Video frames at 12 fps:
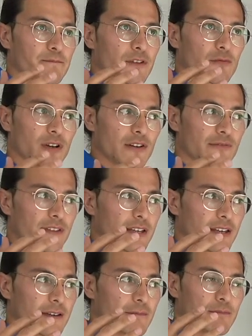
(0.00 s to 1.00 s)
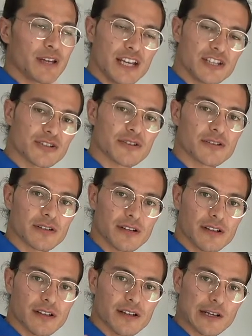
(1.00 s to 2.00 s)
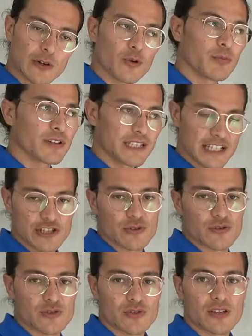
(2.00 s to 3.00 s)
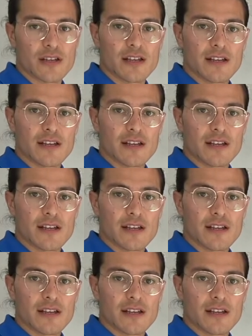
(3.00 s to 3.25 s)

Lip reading: one of the major global issues.